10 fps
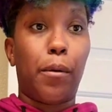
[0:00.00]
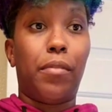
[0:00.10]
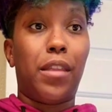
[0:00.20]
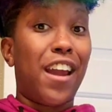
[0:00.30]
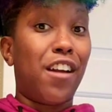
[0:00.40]

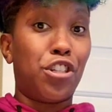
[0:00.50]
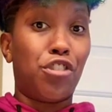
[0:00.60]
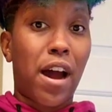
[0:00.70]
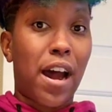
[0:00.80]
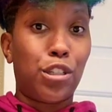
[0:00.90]
The air is
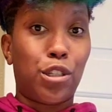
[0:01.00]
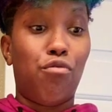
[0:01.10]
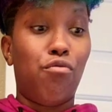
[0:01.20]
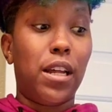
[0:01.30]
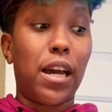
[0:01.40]
dry, so
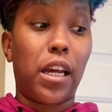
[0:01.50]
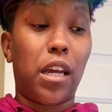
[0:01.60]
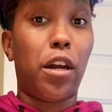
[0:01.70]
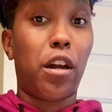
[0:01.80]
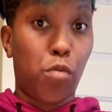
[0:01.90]
you really got to keep your hair